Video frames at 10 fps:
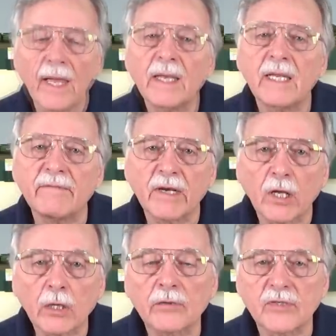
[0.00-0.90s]
and even
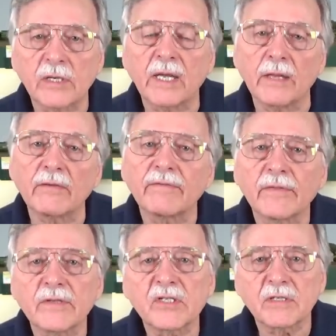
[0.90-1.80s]
closer together
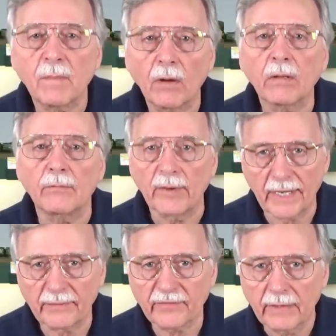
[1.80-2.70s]
for the smaller
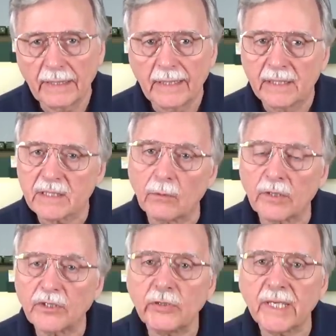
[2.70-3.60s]
rails. So
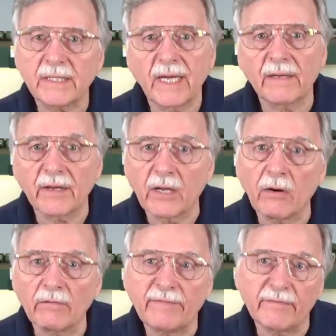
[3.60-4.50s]
once you get down to
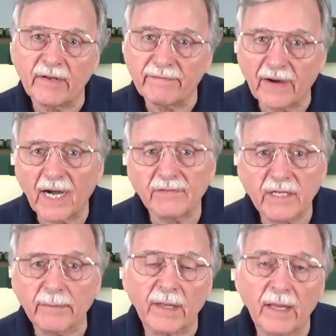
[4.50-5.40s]
code 55,
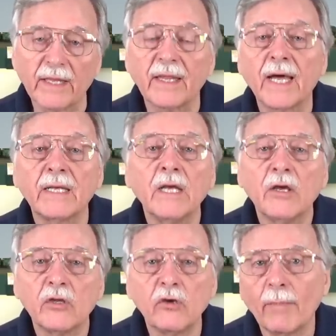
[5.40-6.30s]
something like that,
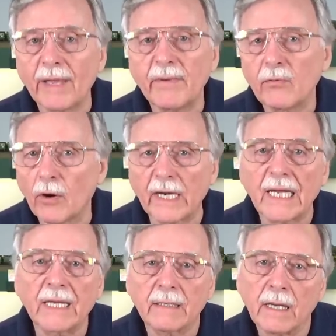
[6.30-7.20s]
you might be
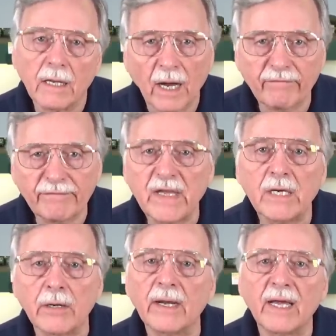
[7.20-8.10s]
running a
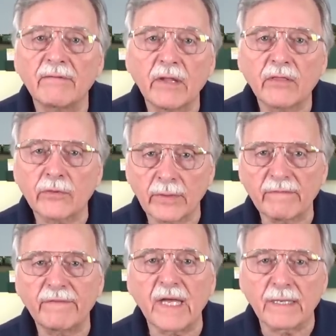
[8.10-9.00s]
feeder every
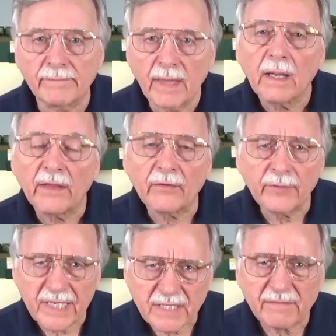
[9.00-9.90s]
3 feet. And the
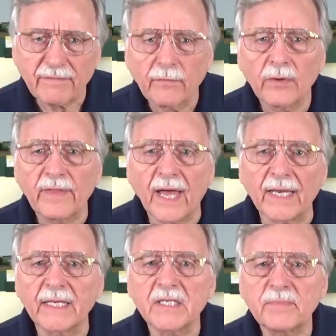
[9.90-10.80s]
reason for
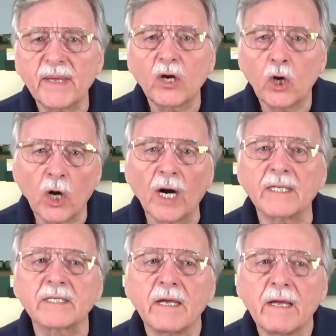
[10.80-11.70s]
that is
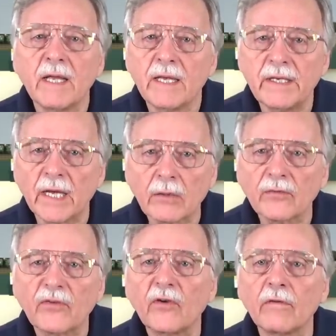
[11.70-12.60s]
because
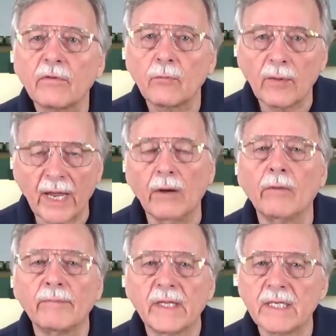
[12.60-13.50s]
nickel-silver
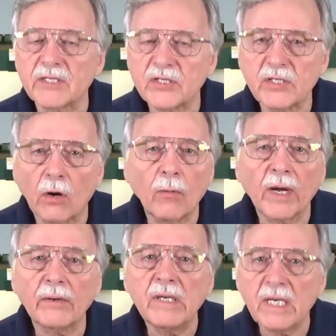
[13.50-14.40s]
rail is
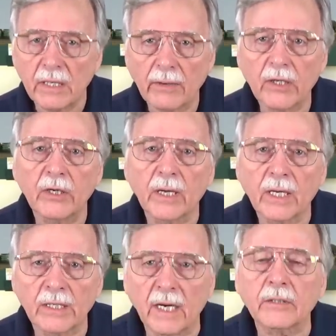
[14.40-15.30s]
nowhere near as good a
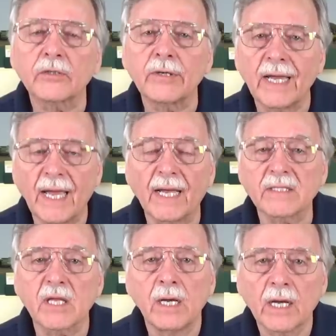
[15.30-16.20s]
conductor
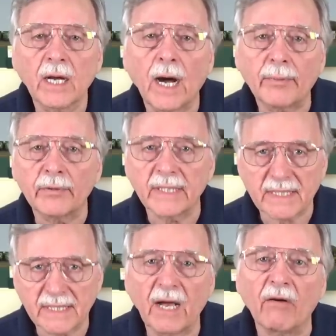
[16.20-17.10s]
as copper
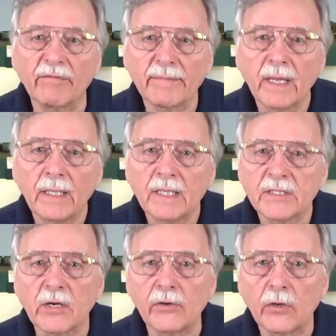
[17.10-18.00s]
itself.
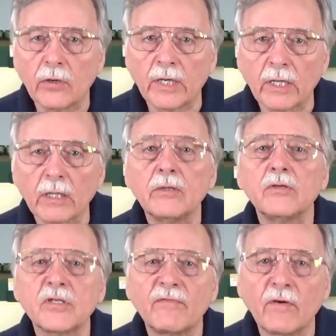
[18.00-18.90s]
So you're going to
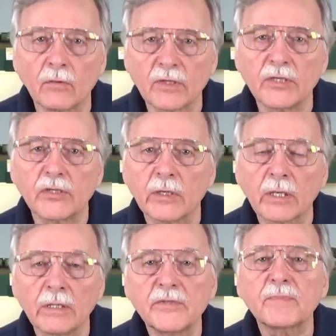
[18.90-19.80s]
lose voltage, you're
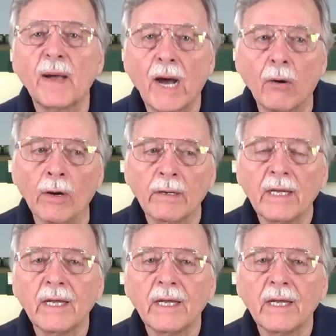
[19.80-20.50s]
going to lose power